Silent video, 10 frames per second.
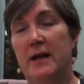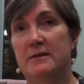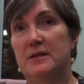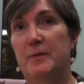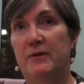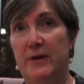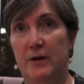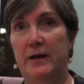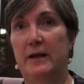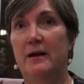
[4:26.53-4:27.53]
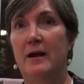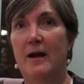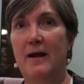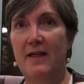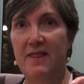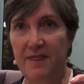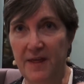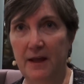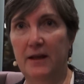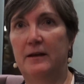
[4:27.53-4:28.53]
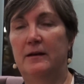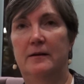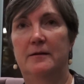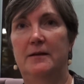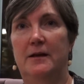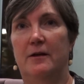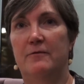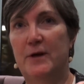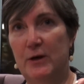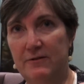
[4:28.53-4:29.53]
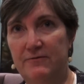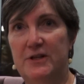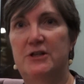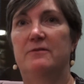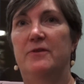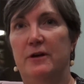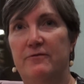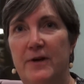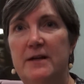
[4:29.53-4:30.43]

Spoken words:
It has to be very thin, very efficient. Very